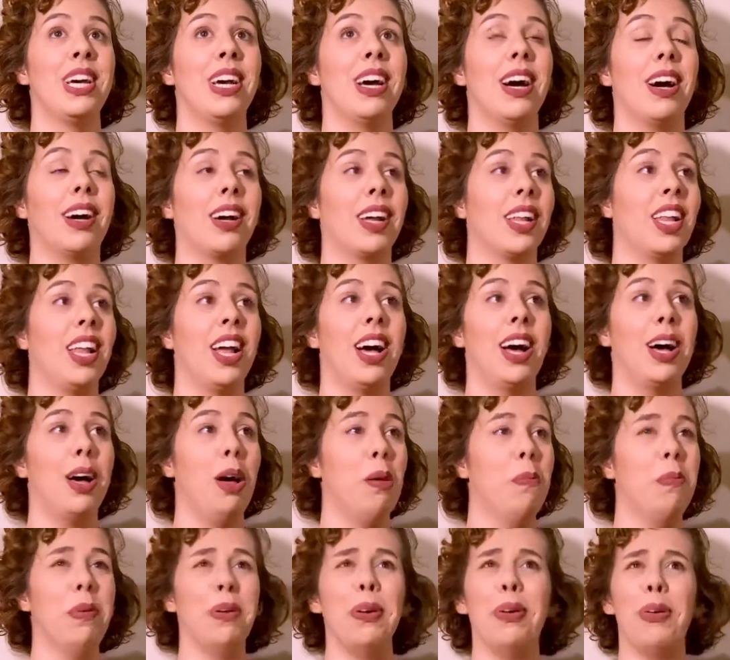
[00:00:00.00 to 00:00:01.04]
a
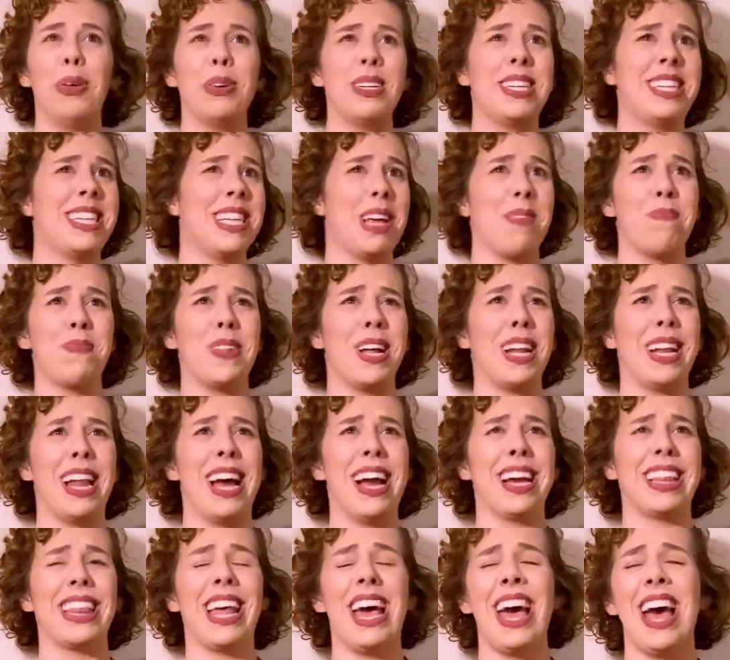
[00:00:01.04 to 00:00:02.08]
club or something
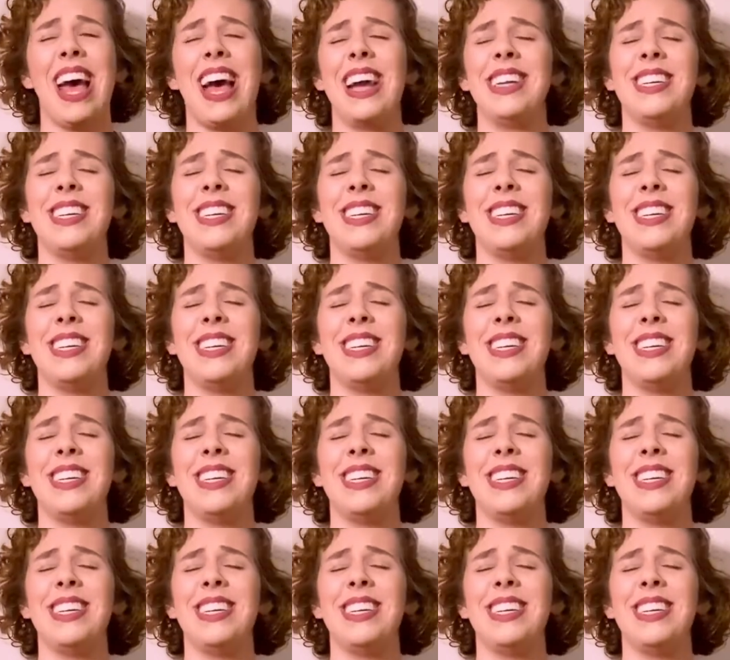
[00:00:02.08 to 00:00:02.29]
like that.